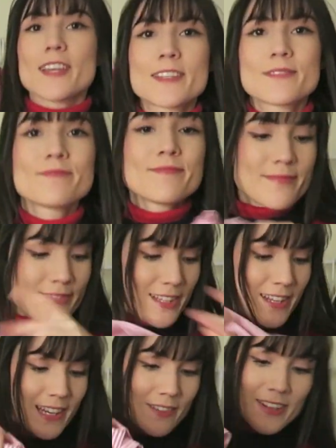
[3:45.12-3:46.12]
Like,
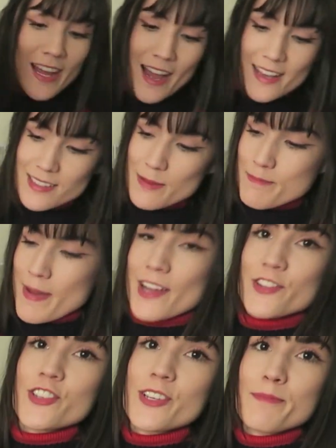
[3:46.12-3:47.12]
and it even has a
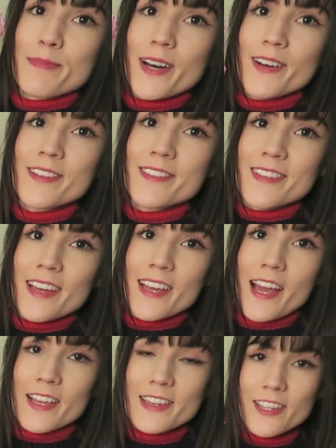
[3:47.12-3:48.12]
matching belt. Like,
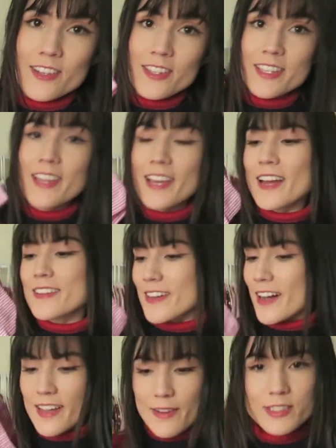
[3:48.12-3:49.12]
I literally, like, I
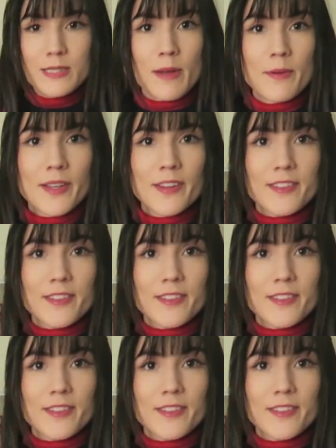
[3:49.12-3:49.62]
die every time I wear